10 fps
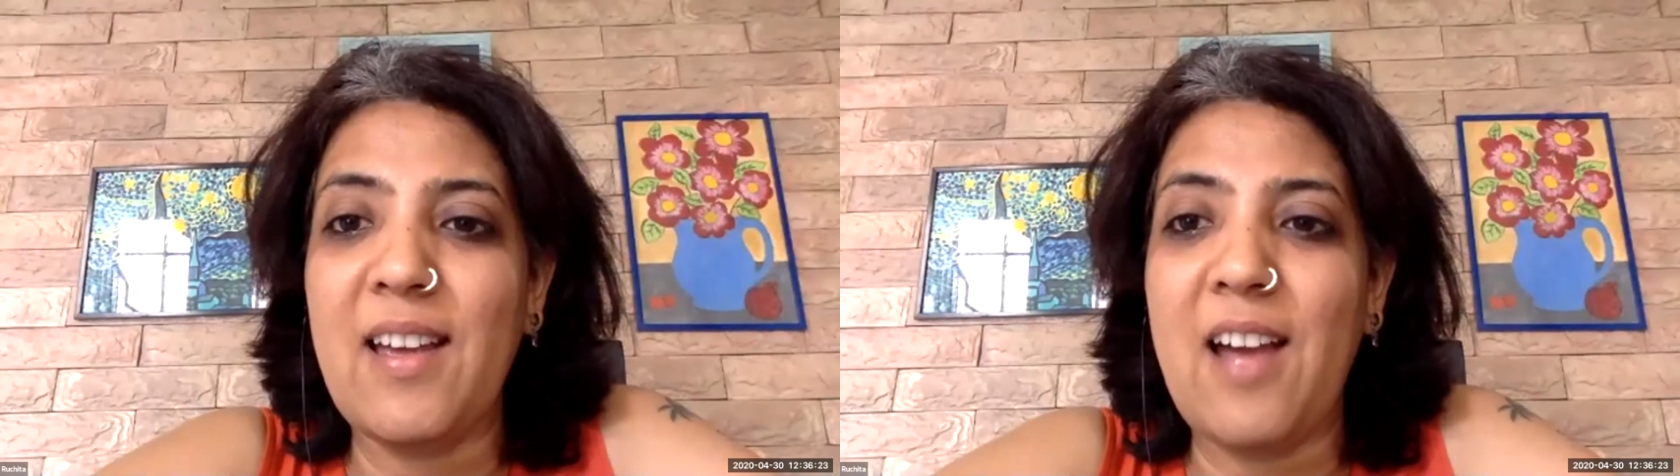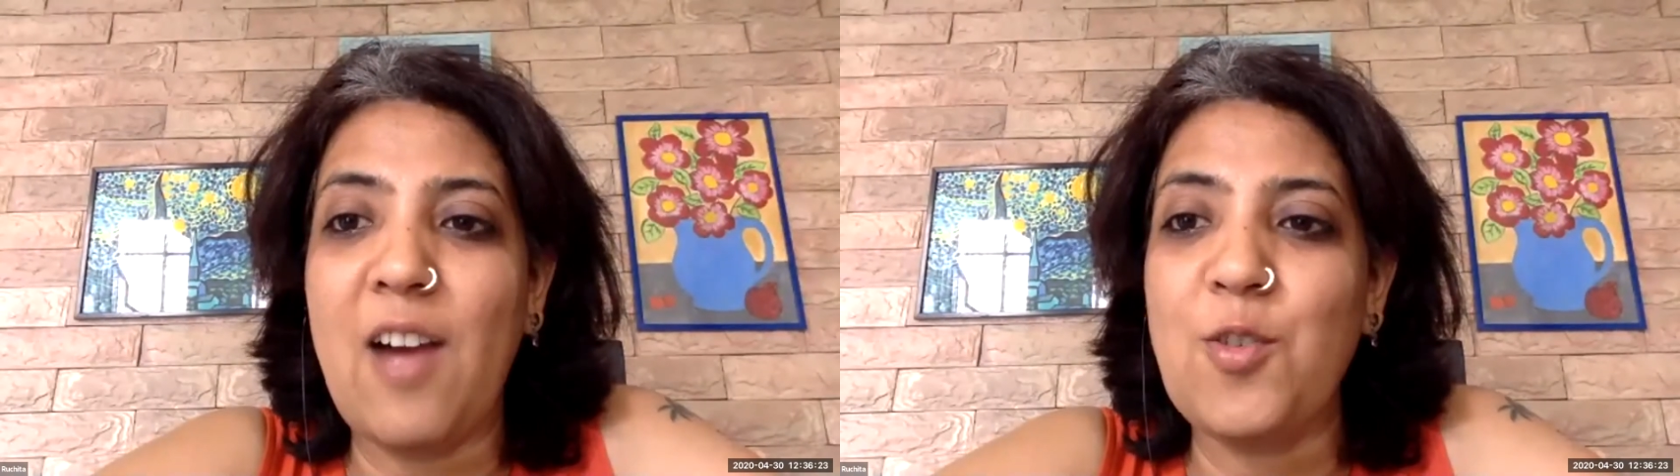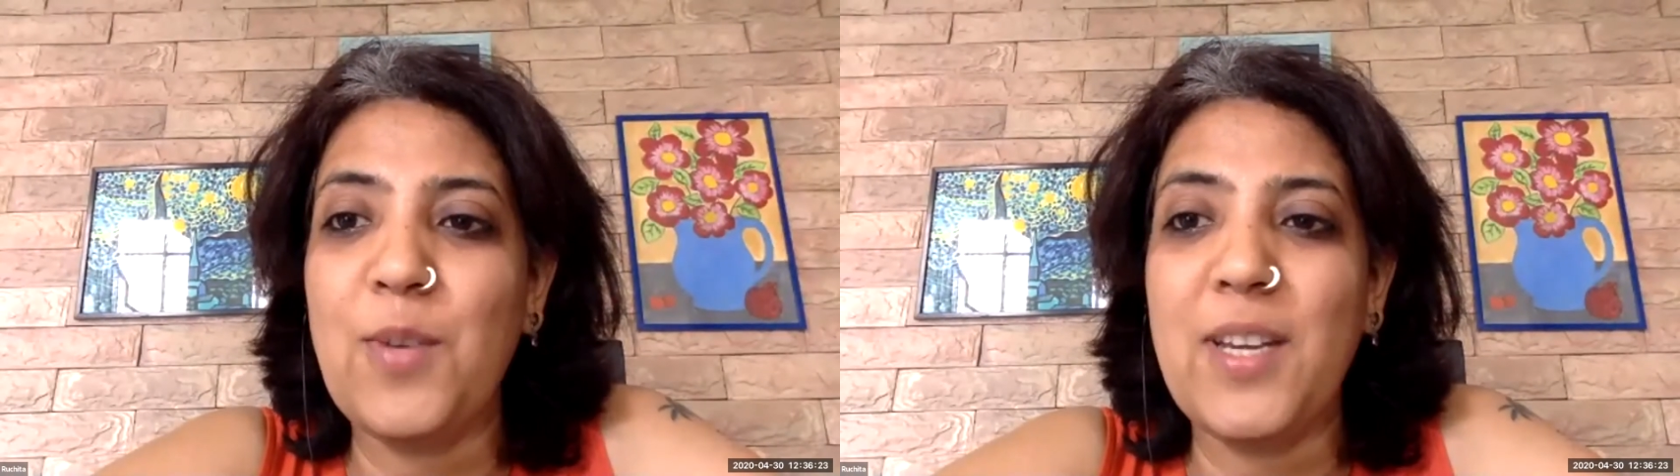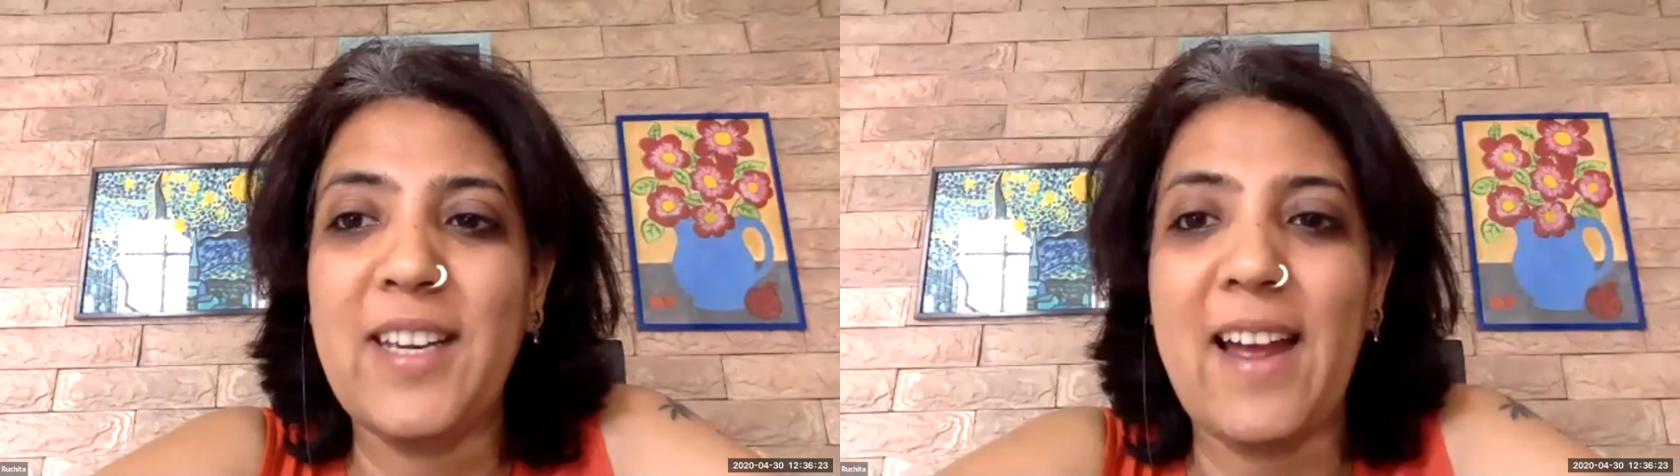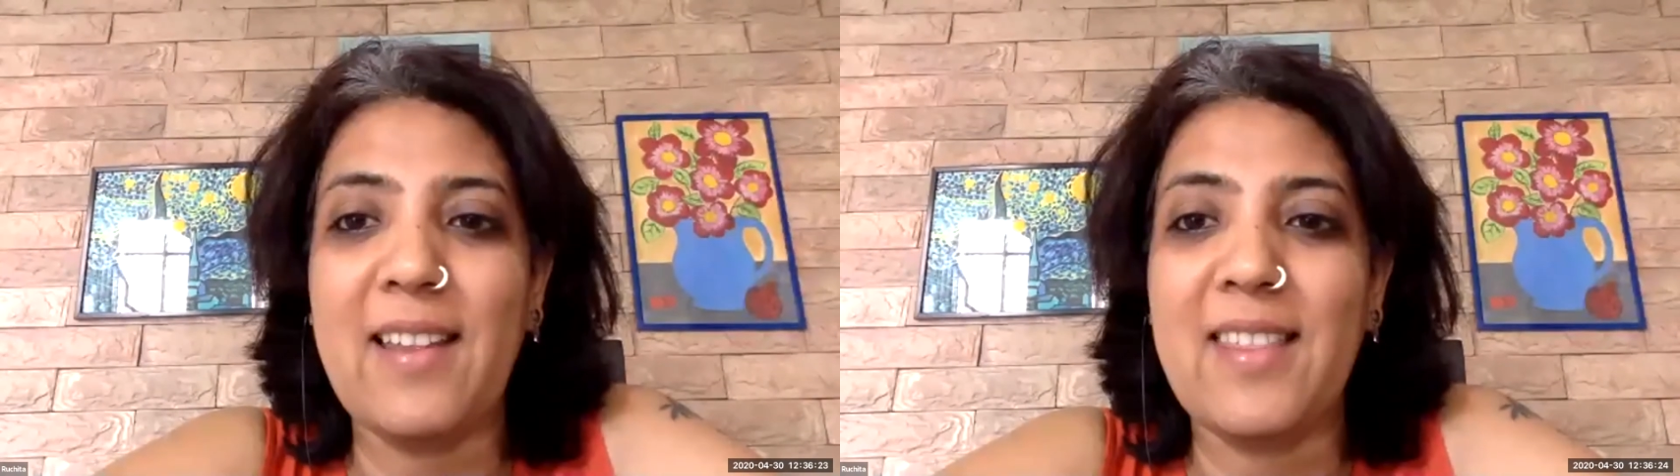How do we
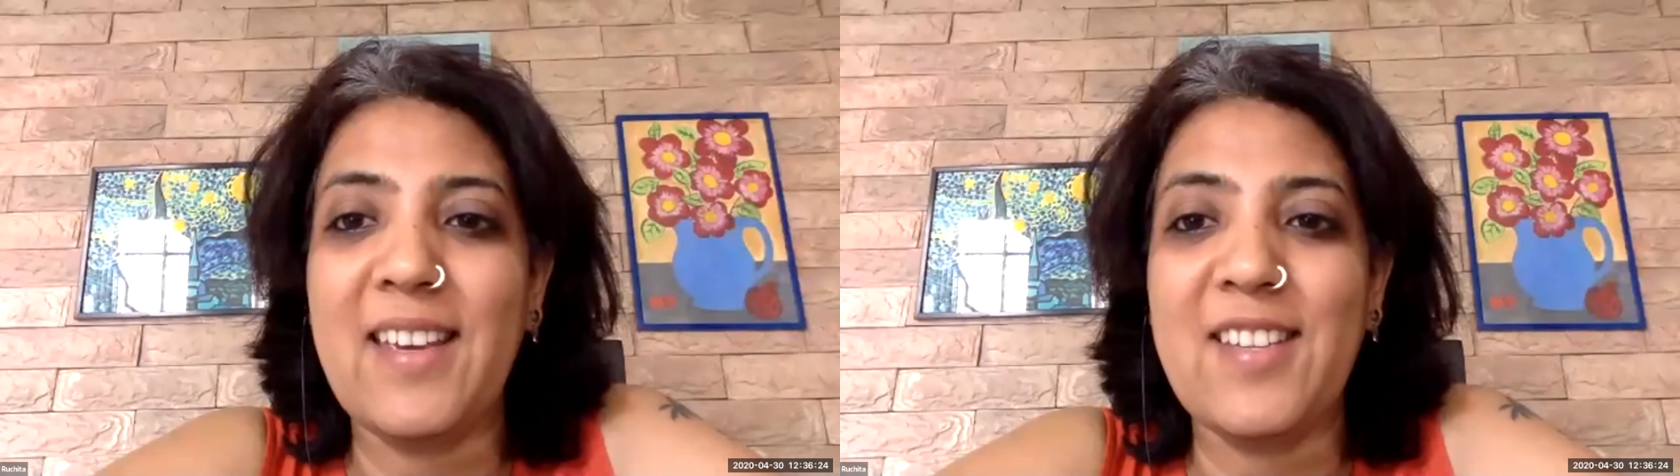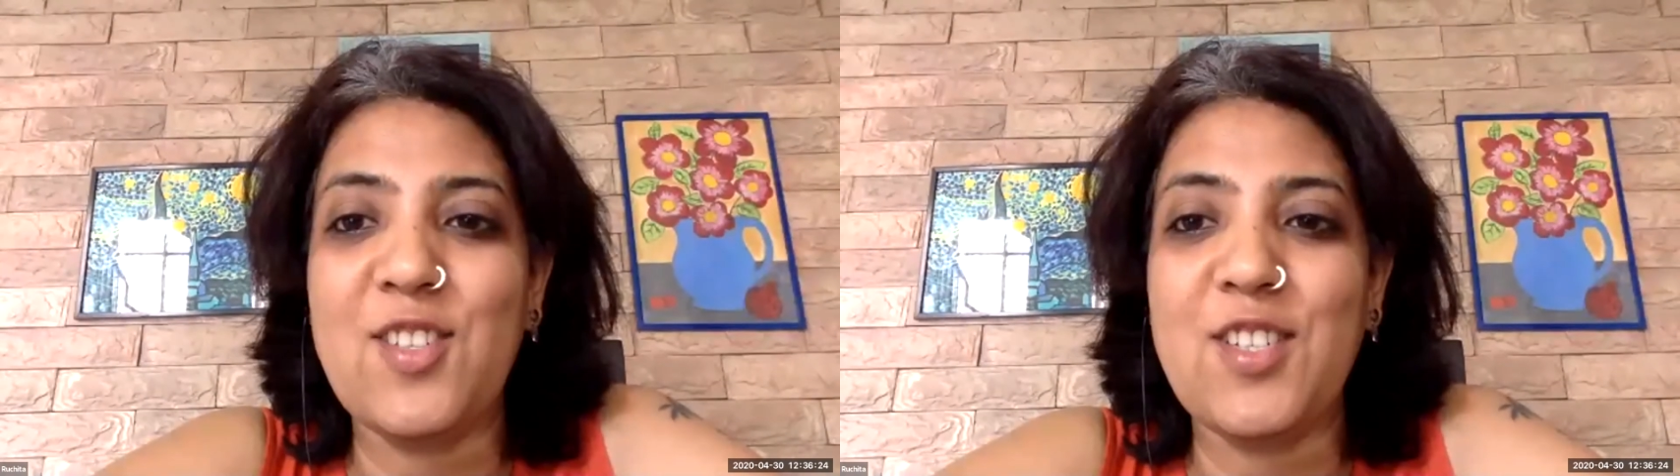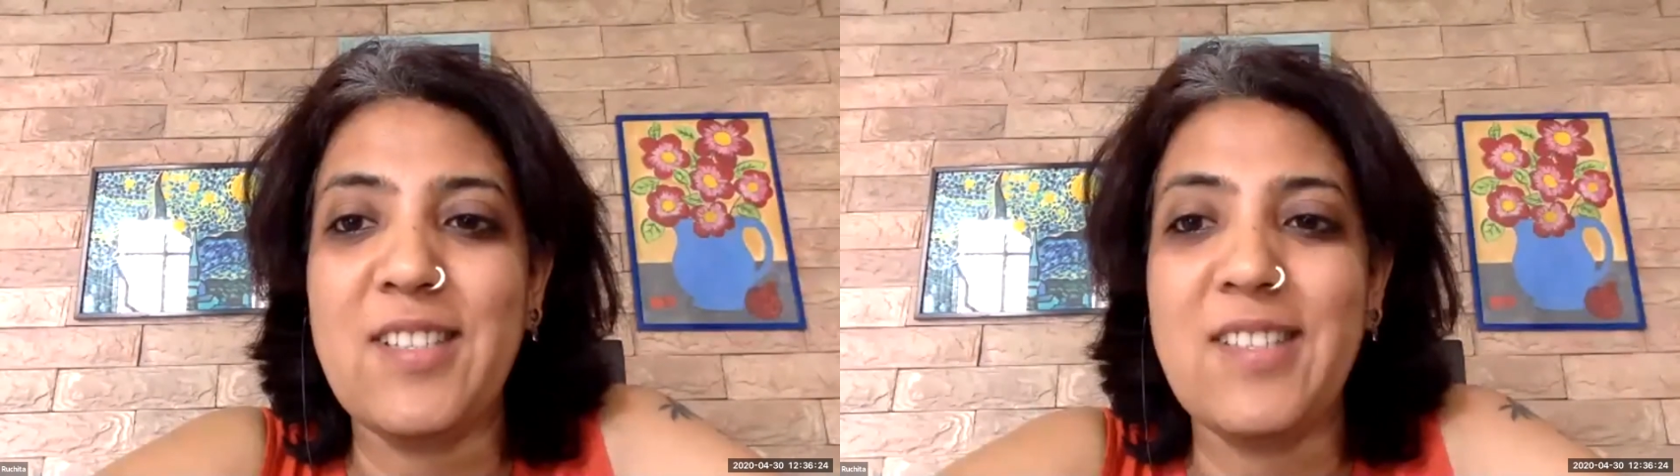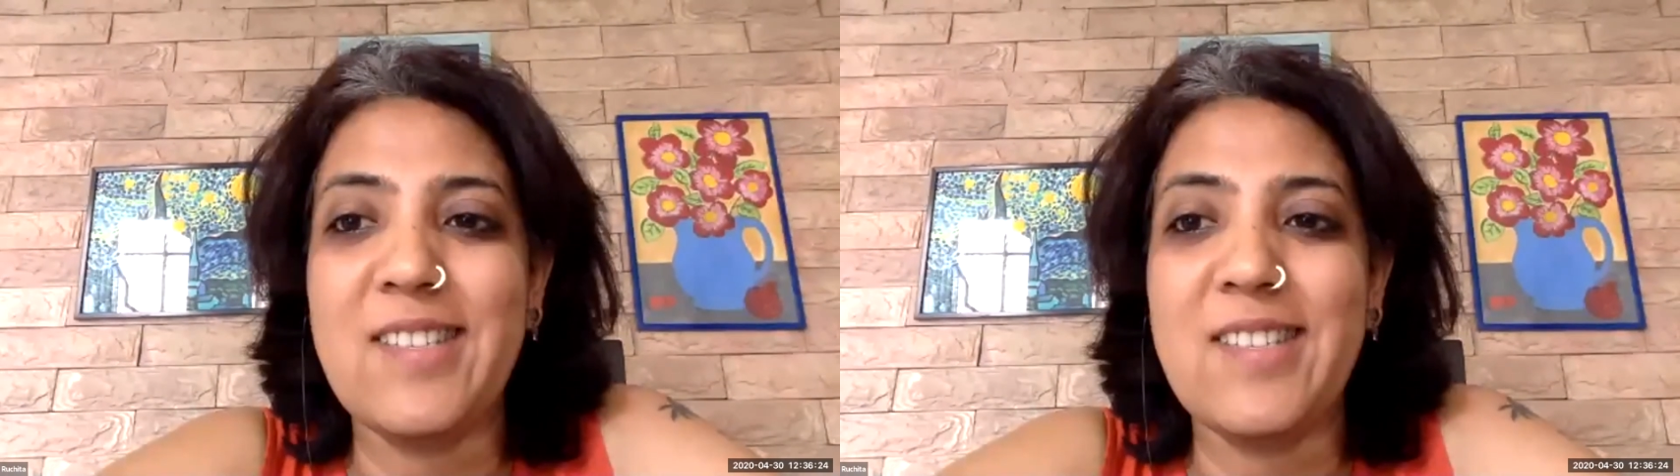crack the angel